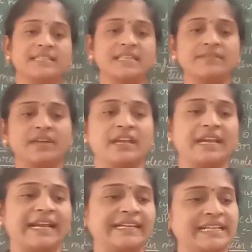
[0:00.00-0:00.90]

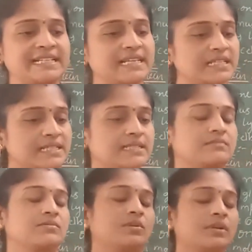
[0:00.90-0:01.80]
antigens,
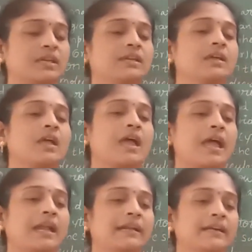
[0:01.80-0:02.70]
okay,
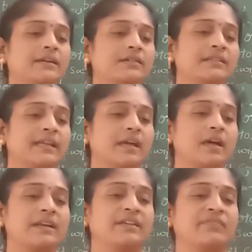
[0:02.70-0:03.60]
and they
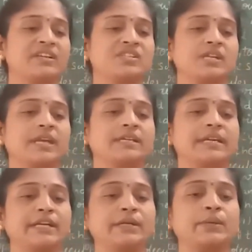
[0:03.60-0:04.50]
are differentiated
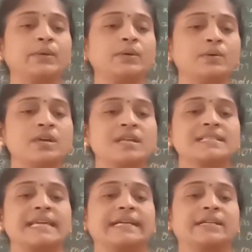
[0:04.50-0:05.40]
into
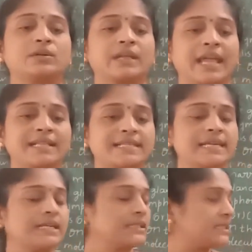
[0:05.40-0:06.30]
cytotoxic
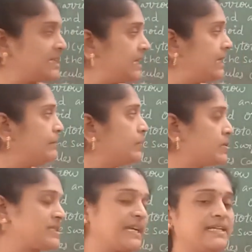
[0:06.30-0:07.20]
T
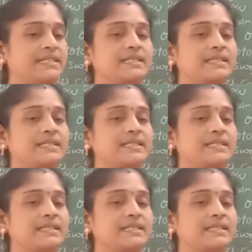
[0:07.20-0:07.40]
lymphocytes.